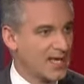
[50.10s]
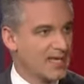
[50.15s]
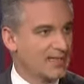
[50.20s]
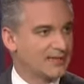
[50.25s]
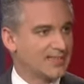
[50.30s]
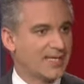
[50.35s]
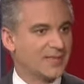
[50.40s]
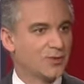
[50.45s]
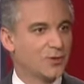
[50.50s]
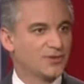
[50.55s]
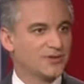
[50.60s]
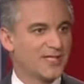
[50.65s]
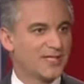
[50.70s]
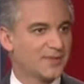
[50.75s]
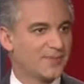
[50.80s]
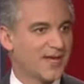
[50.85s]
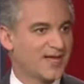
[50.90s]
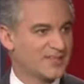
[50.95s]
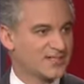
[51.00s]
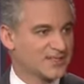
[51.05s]
They looked at
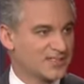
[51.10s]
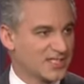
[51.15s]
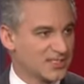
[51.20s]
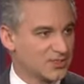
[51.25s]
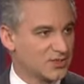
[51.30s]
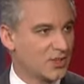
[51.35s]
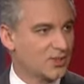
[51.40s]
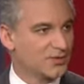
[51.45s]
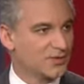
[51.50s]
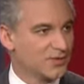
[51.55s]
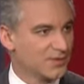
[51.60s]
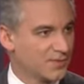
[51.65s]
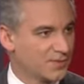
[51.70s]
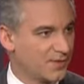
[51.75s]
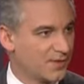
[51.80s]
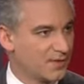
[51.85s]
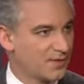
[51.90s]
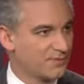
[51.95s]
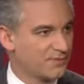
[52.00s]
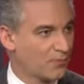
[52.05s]
about
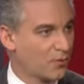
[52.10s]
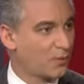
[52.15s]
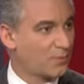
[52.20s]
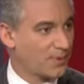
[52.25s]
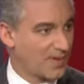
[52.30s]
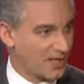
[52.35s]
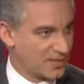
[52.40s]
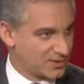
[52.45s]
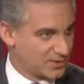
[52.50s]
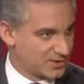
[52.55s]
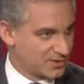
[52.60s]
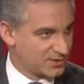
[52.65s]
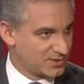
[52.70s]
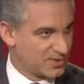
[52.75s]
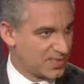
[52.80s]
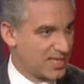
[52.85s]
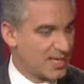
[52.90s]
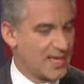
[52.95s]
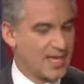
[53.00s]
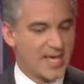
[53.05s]
634 patients.
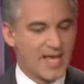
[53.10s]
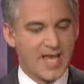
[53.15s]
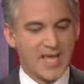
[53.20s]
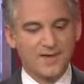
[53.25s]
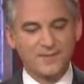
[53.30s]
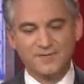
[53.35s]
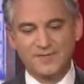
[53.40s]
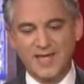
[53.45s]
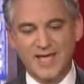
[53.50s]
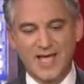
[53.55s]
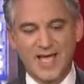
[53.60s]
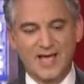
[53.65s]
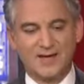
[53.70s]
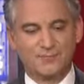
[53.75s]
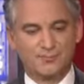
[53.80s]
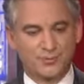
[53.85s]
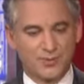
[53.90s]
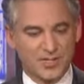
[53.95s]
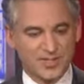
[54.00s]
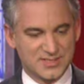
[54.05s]
If they have
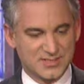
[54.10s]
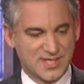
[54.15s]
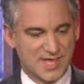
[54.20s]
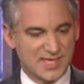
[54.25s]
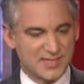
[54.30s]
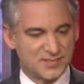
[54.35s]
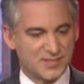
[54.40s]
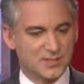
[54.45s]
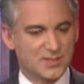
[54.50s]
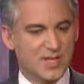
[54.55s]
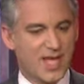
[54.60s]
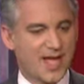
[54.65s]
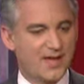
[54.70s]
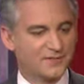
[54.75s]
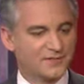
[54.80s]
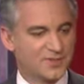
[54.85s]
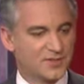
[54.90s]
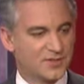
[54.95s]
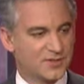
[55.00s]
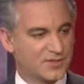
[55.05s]
breast cancer,
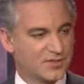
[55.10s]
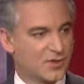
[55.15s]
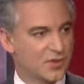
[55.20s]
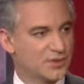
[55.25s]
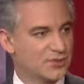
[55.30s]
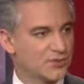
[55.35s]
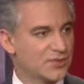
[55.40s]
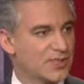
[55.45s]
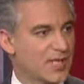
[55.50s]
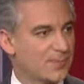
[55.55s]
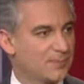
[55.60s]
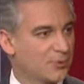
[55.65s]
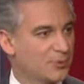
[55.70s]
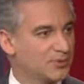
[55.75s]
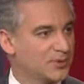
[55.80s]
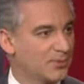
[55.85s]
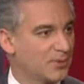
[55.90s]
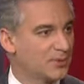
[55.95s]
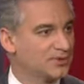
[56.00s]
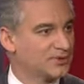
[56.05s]
after the surgery, they put
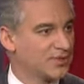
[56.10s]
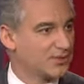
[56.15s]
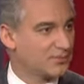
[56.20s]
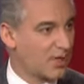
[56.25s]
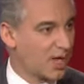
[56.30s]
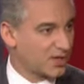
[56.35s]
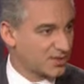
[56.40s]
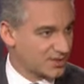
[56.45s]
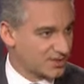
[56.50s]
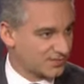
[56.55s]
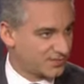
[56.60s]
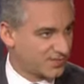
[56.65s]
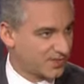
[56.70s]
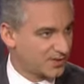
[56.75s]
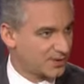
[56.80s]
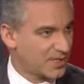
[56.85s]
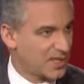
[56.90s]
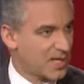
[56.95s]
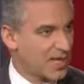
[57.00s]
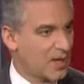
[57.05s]
them on
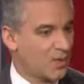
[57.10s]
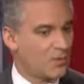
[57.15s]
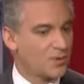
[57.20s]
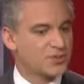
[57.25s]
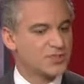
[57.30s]
tamoxifen, which